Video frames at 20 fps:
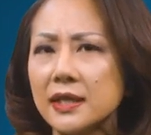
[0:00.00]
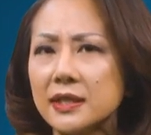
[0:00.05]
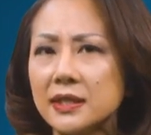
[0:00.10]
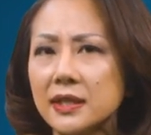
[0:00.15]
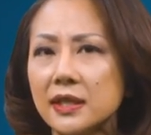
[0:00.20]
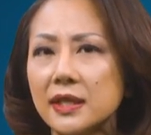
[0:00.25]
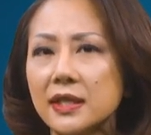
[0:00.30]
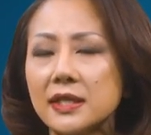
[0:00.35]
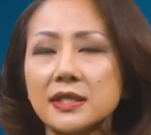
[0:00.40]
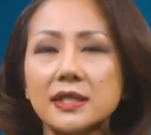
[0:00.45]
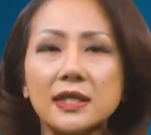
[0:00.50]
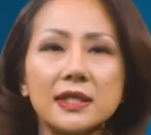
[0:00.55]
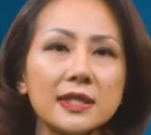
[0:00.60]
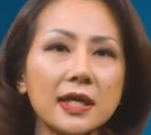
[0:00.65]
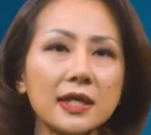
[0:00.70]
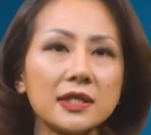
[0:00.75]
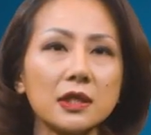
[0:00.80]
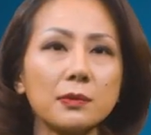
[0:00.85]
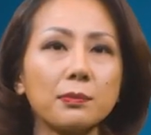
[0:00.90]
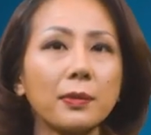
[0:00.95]
in dealings
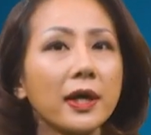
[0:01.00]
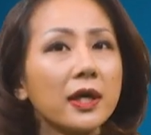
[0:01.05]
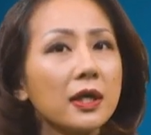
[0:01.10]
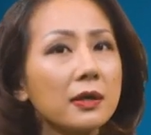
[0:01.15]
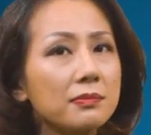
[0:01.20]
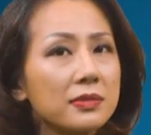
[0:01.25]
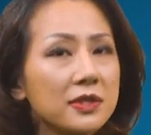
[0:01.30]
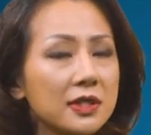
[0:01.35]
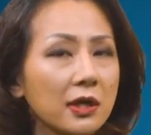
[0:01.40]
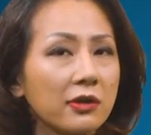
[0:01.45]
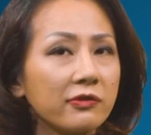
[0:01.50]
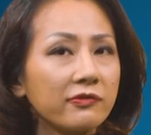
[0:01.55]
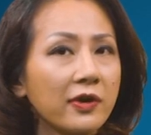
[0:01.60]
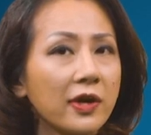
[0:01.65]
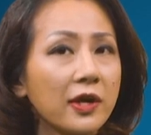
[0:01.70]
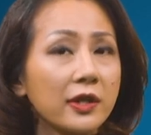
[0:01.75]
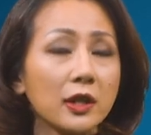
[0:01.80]
conducted by himself,